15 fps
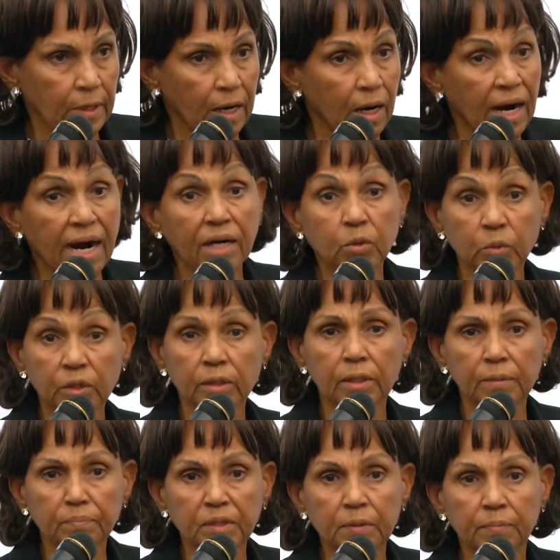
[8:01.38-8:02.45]

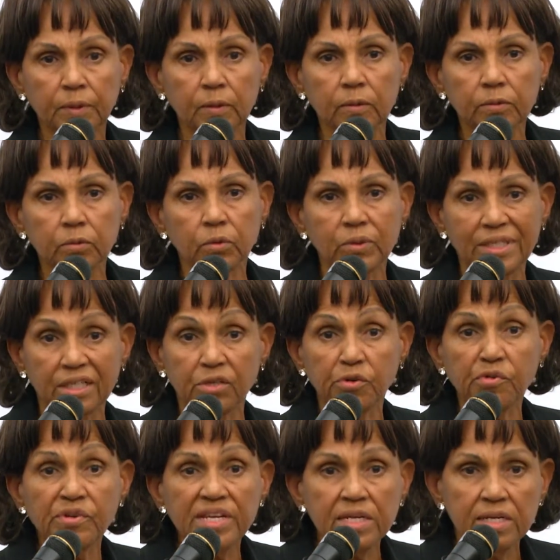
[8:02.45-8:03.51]
hardworking people to their
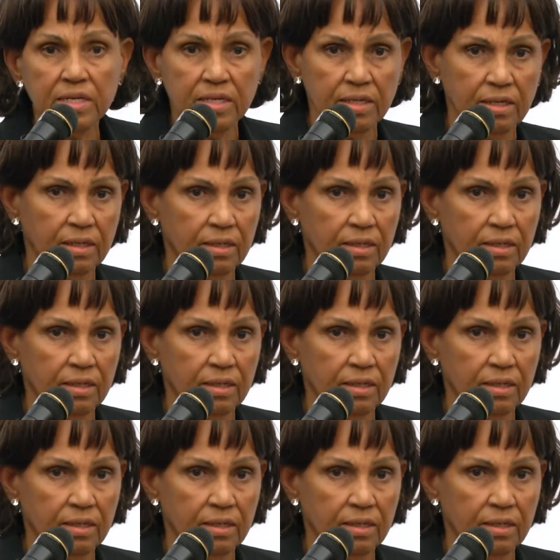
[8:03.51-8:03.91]
greed.